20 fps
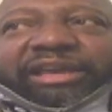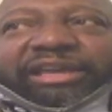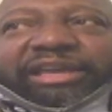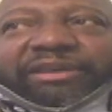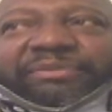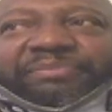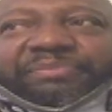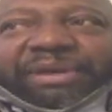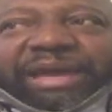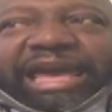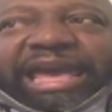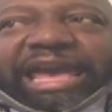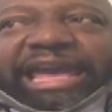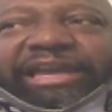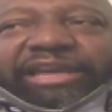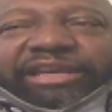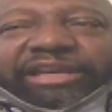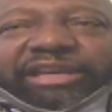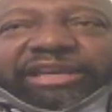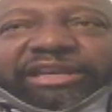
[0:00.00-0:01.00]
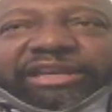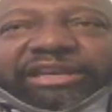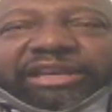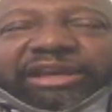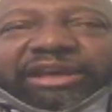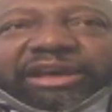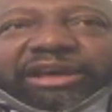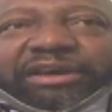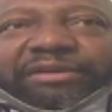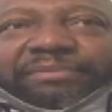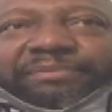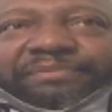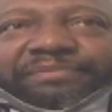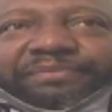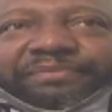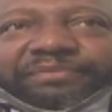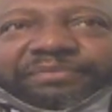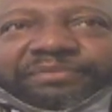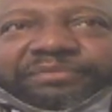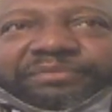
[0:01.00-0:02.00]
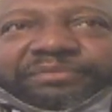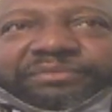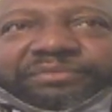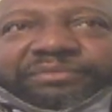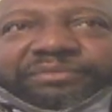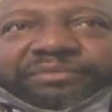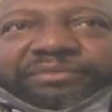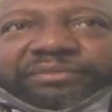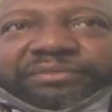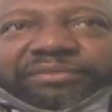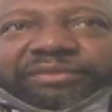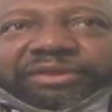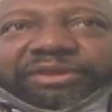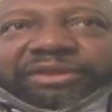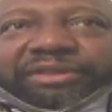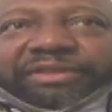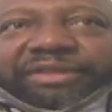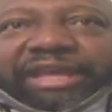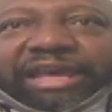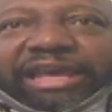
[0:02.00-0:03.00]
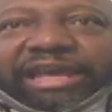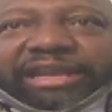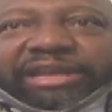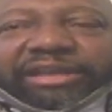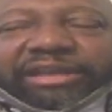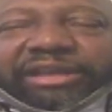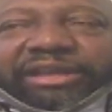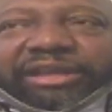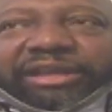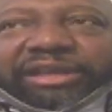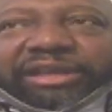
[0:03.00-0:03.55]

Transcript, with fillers: get back," and um, then